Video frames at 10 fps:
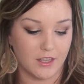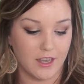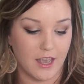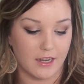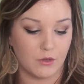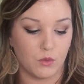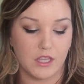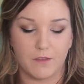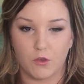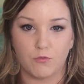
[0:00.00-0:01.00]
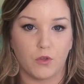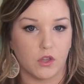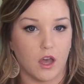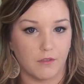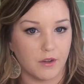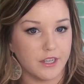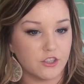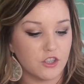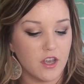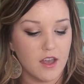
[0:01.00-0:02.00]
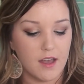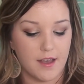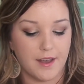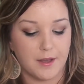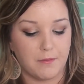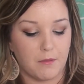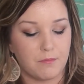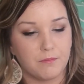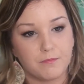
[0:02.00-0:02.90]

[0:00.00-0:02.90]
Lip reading: it will give you full coverage. I